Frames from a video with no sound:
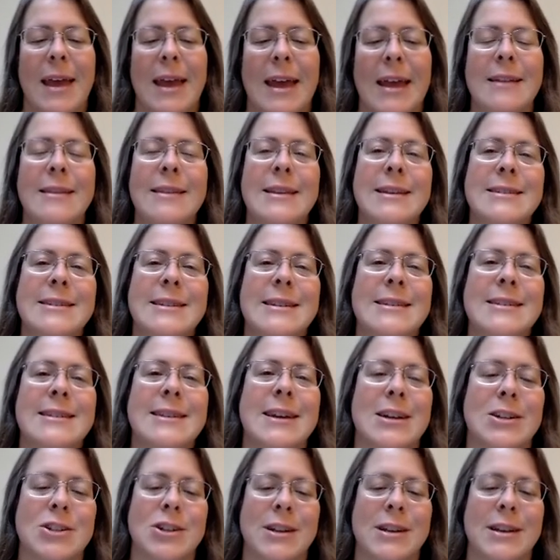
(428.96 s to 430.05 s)
In this
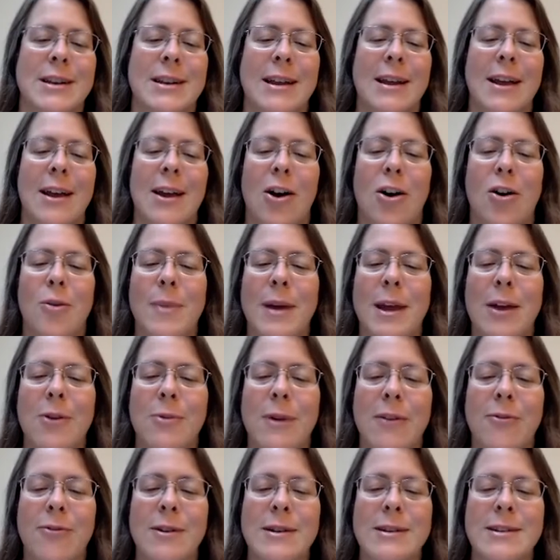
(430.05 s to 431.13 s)
discussion, I'll make
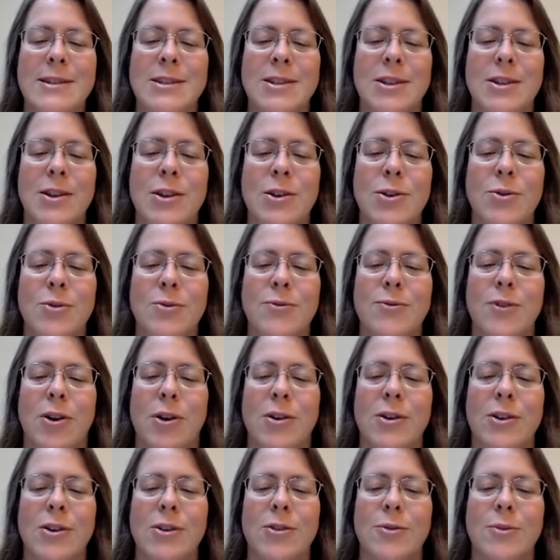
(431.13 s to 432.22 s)
reference to the new
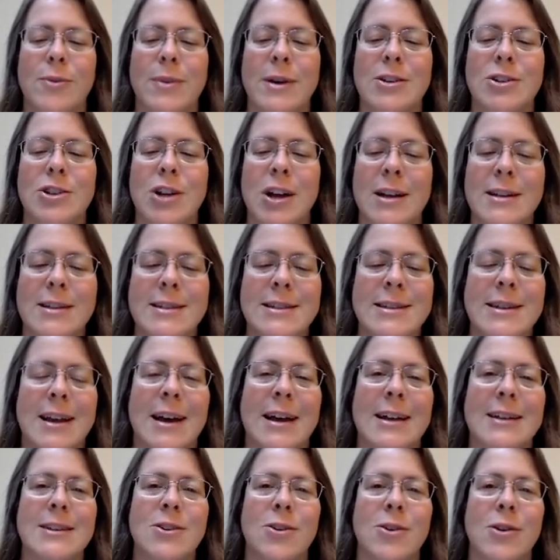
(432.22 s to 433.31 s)
volume, John
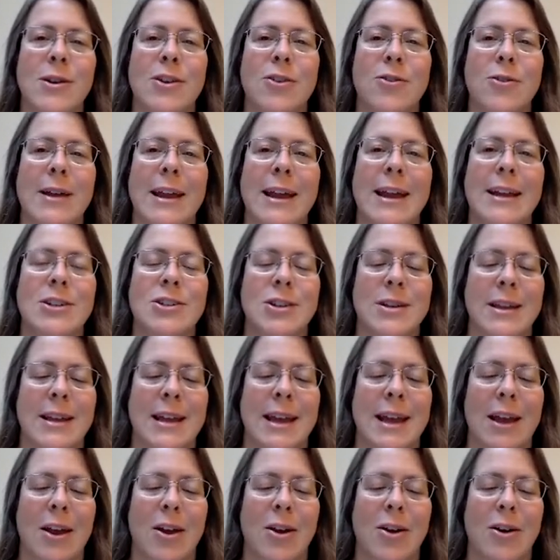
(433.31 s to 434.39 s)
Stott on Creation
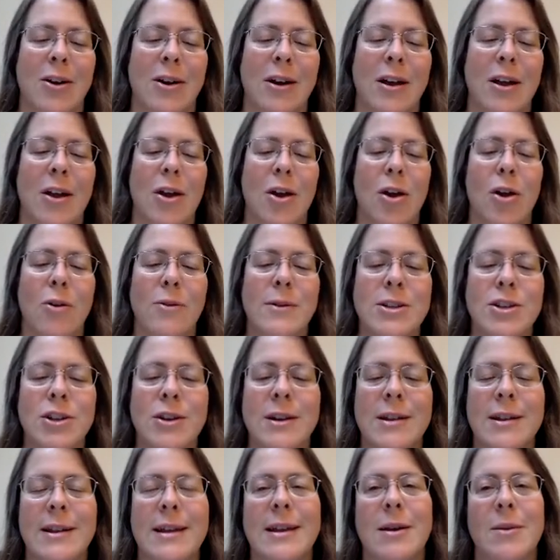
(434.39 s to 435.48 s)
Care,
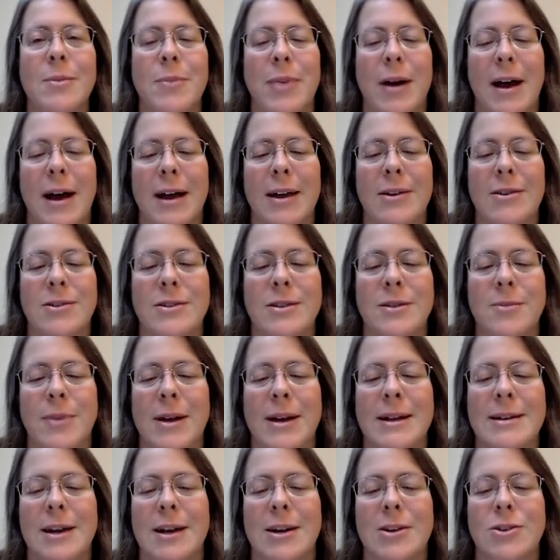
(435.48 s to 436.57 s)
originally compiled by
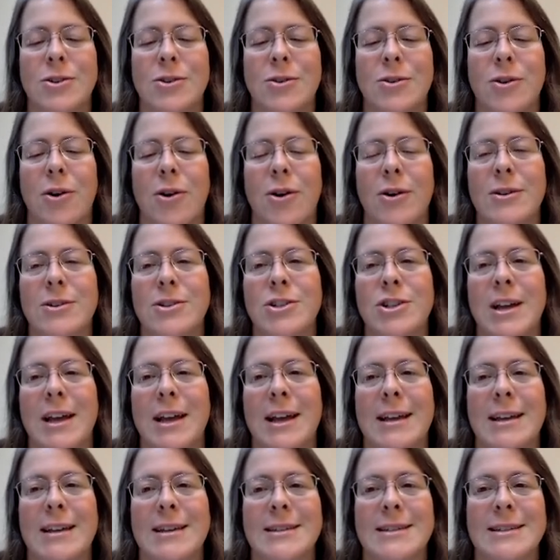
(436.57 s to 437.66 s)
Dr.
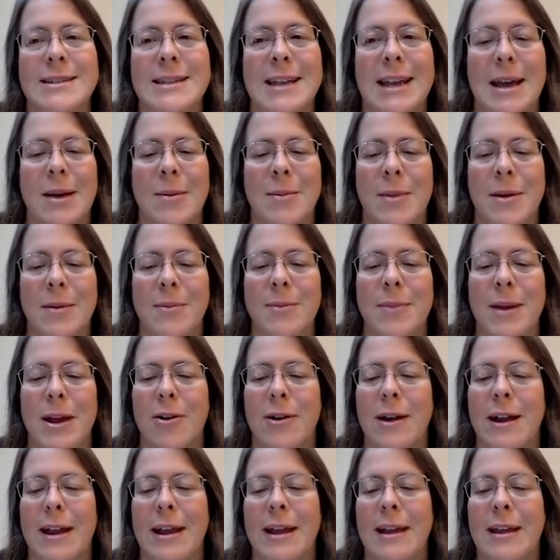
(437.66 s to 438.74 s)
R.J. Sam
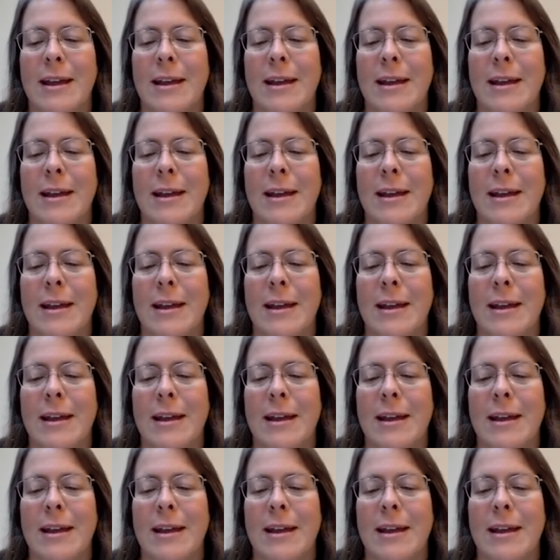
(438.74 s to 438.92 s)
Berry.